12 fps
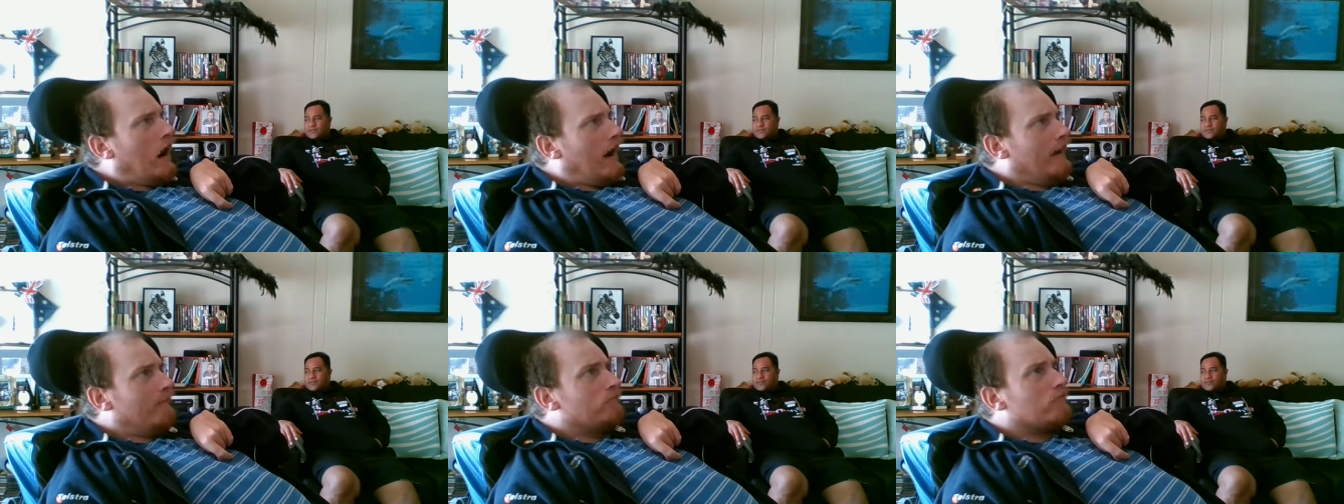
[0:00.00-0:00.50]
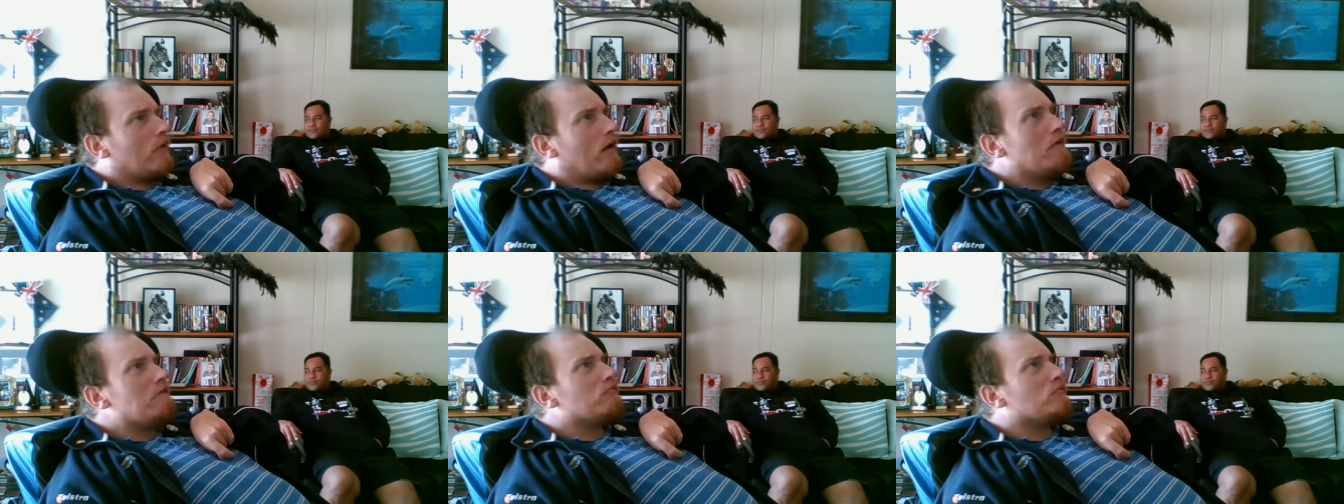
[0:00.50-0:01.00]
and
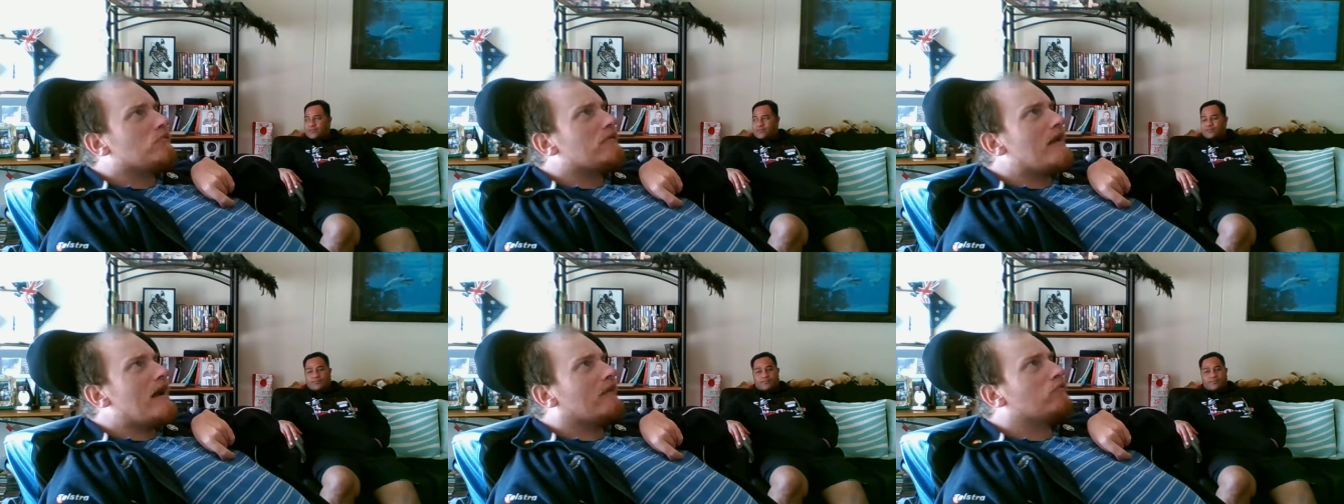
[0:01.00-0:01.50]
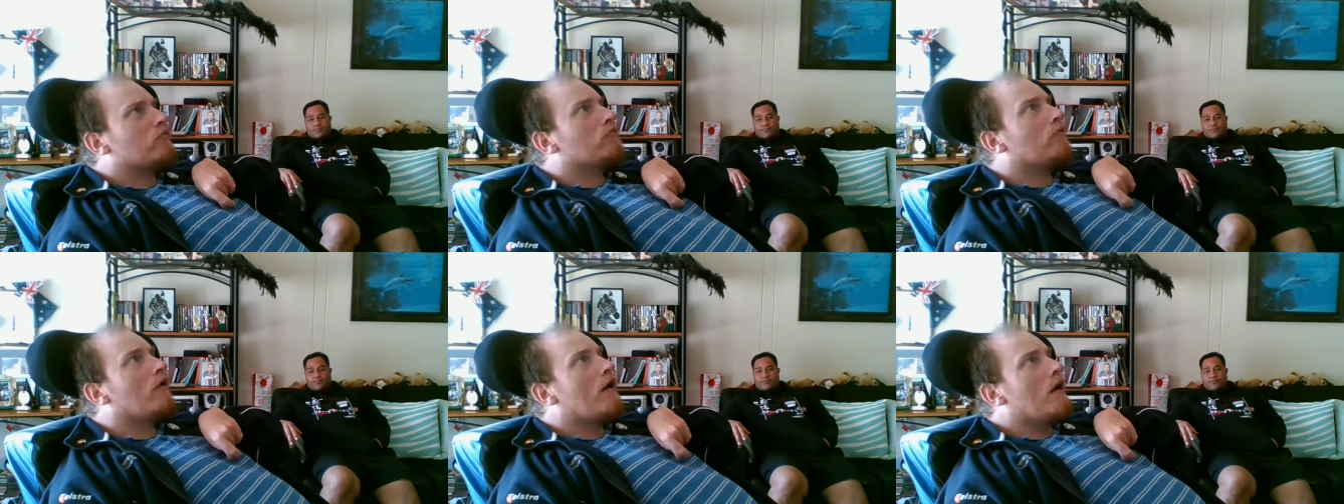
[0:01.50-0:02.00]
don't
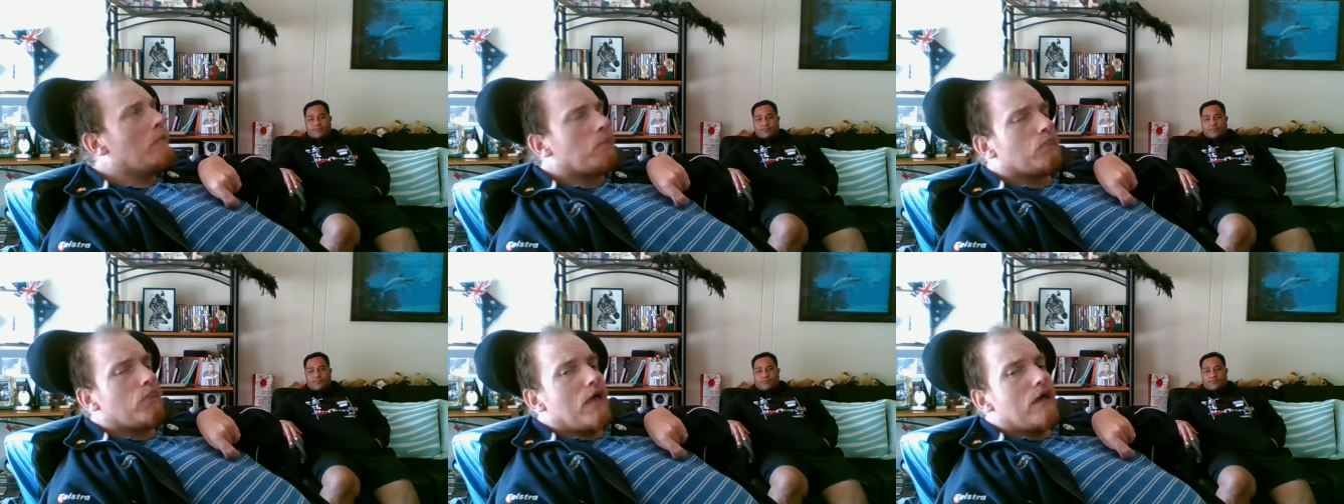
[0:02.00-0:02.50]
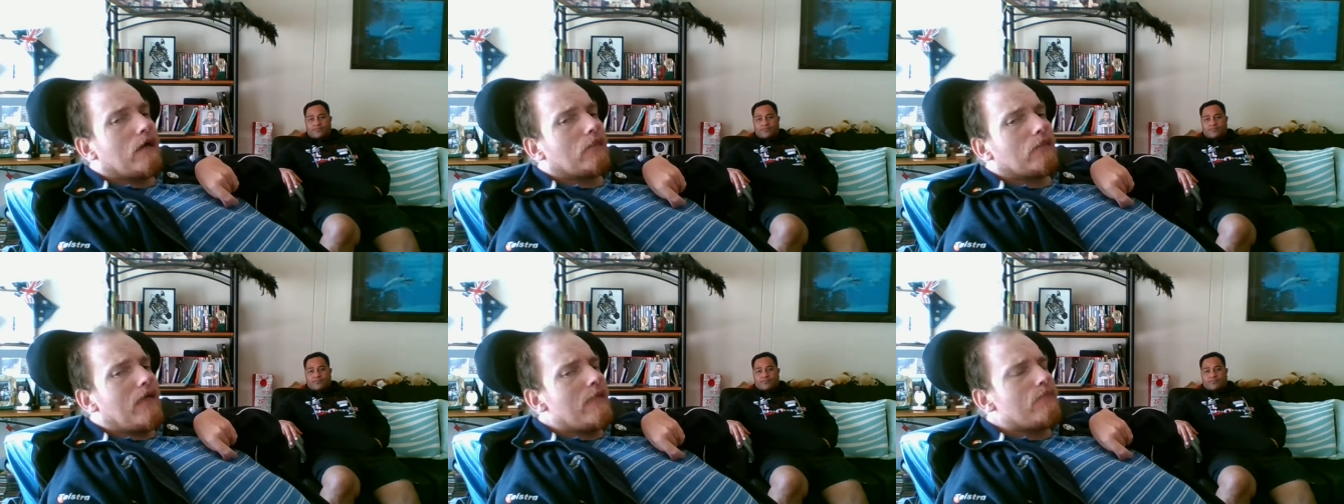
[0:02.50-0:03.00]
just
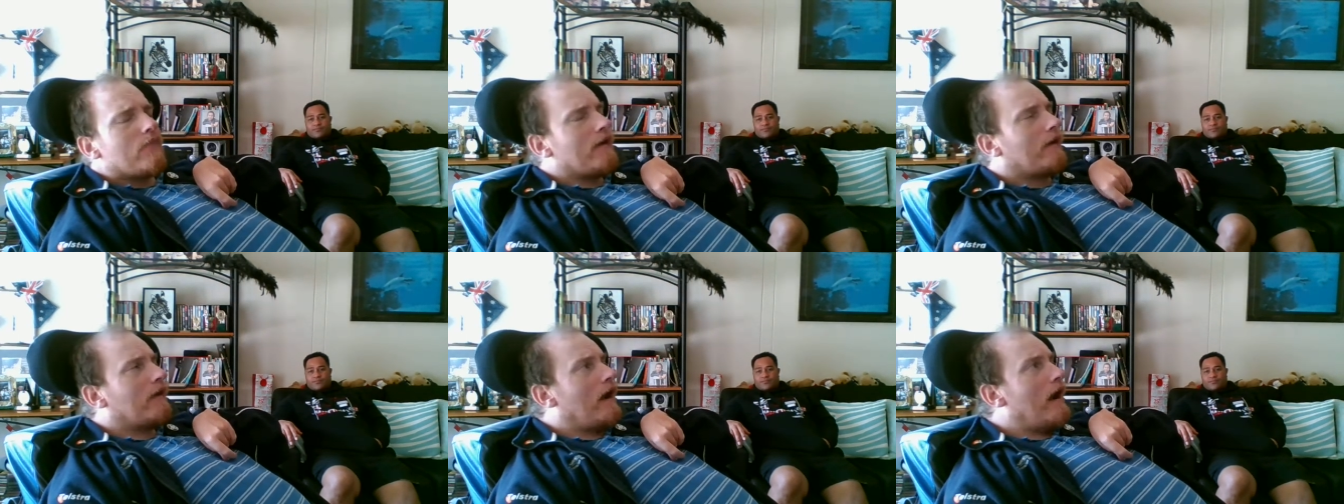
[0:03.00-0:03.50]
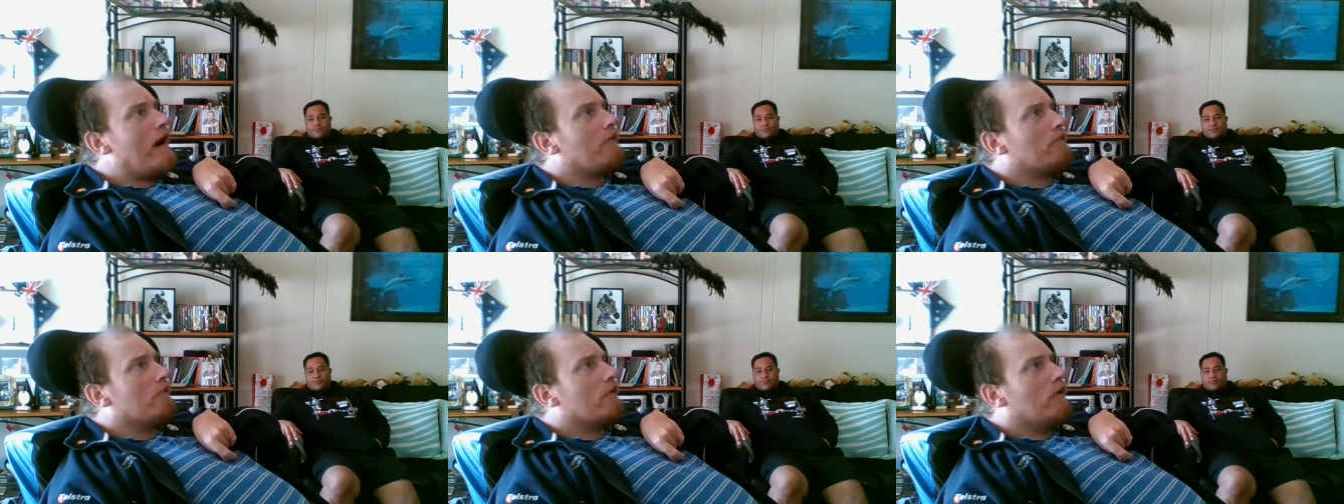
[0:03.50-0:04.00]
think that the
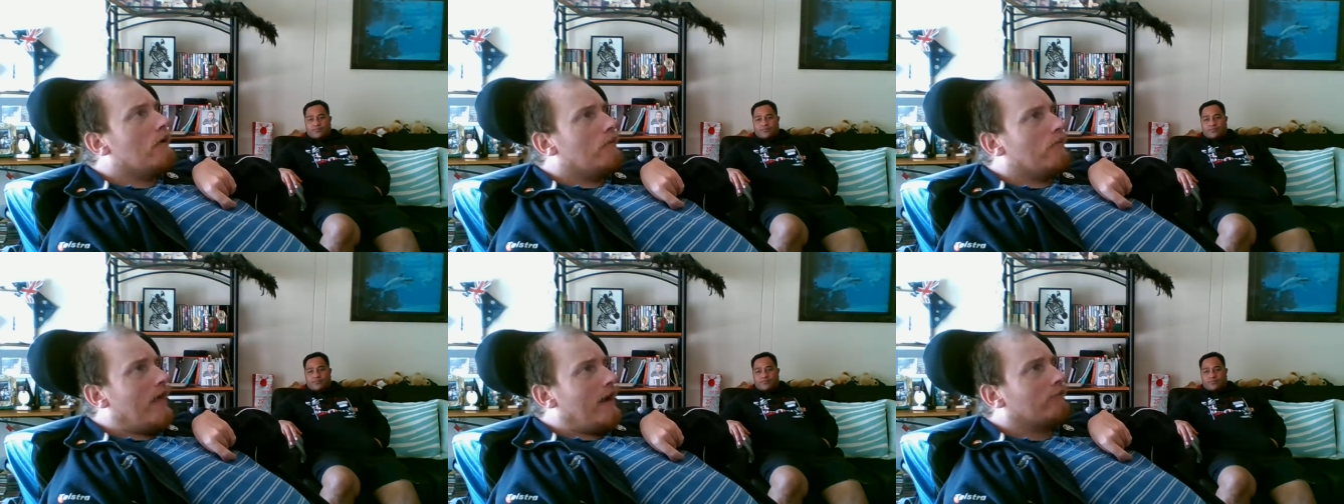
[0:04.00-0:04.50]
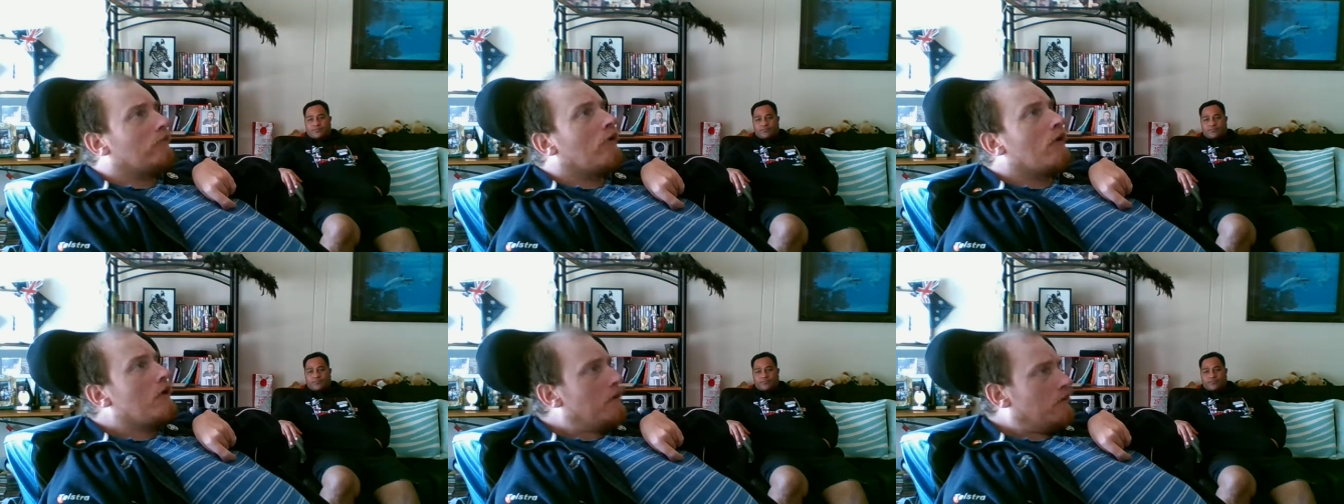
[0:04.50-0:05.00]
car, that
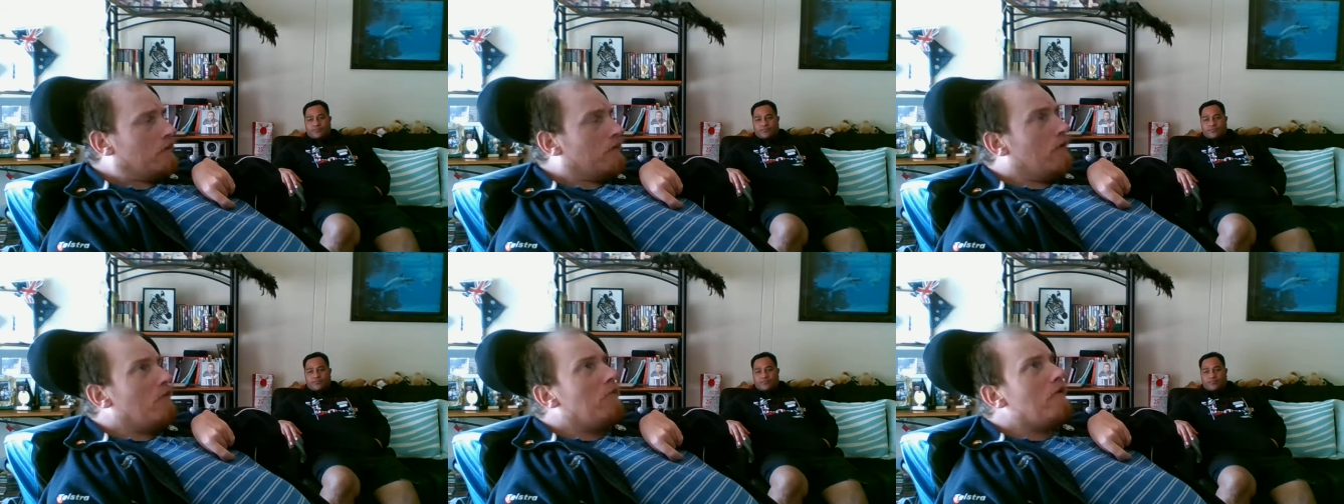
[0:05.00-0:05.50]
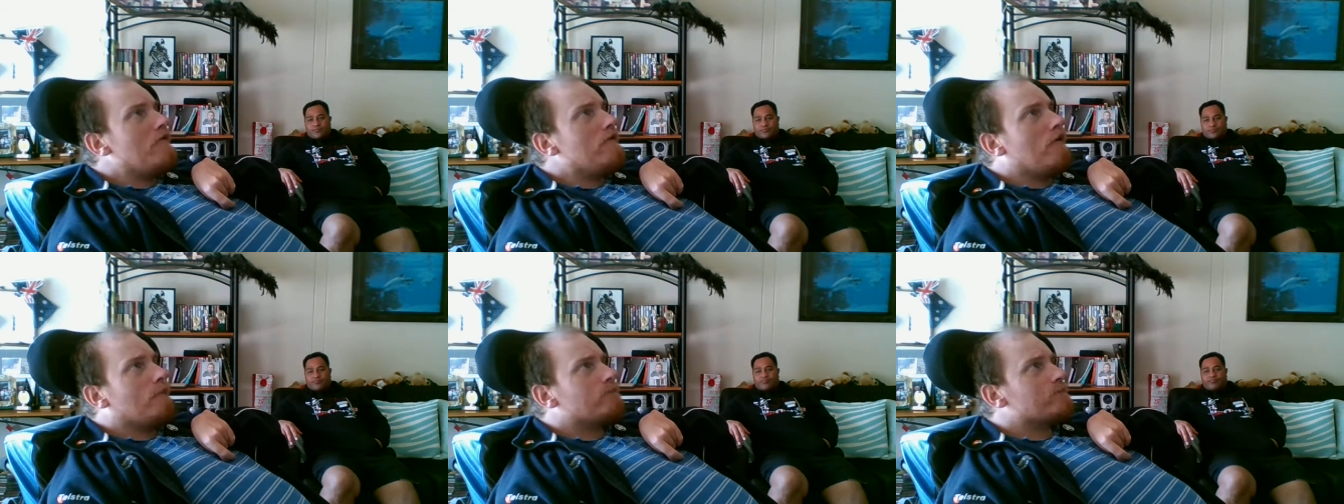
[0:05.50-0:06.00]
you and
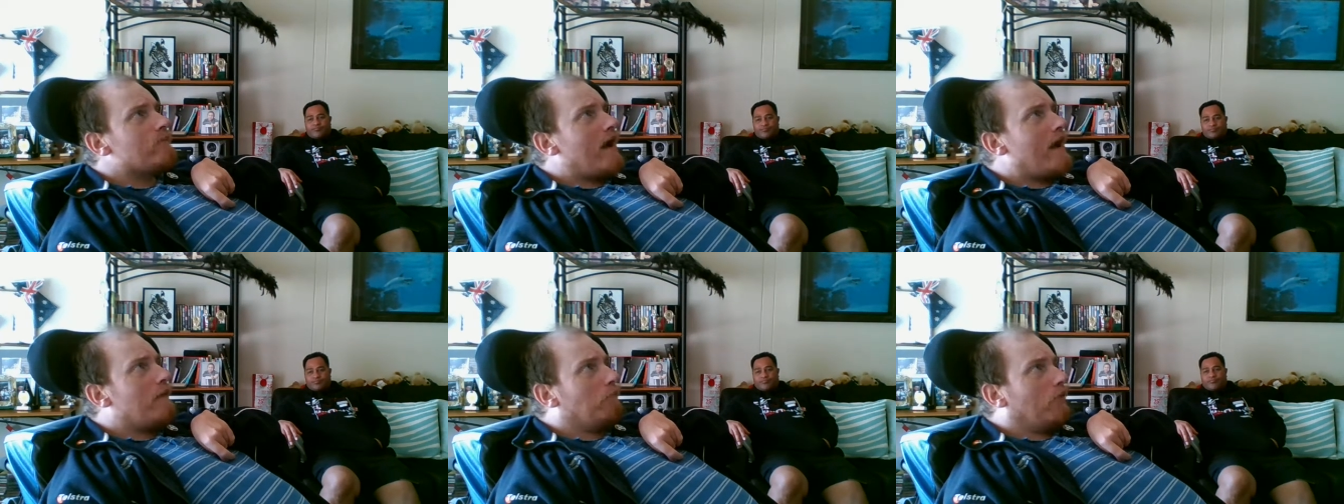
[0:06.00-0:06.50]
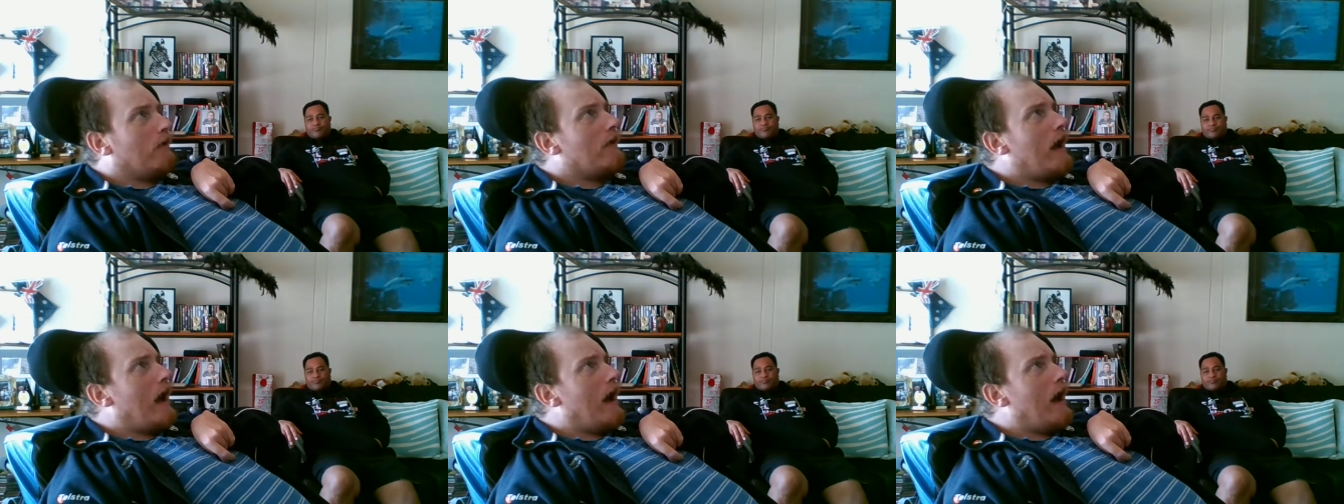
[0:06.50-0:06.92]
your family